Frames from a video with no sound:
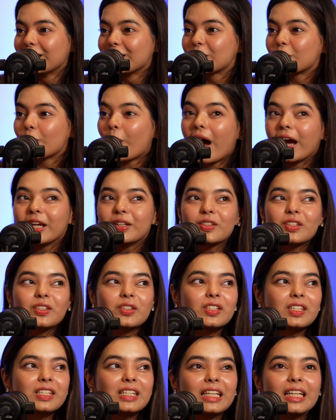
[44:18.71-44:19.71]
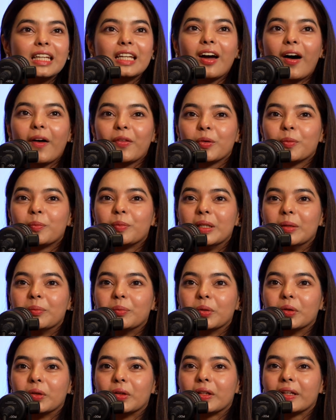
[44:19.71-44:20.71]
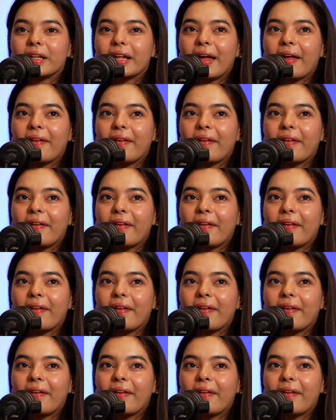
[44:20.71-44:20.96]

So I used to see other people,